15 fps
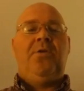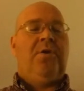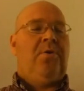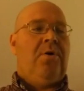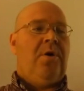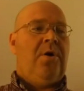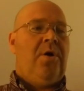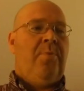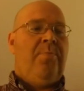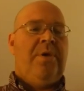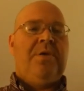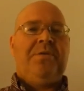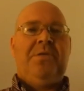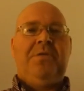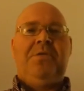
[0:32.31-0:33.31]
to grow your
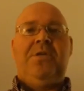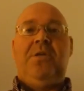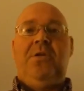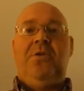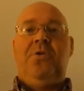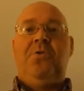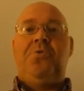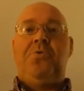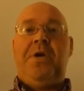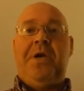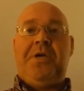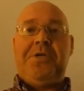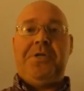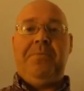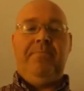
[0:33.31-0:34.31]
business in a new
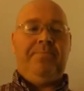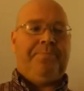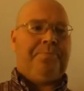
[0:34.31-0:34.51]
direction.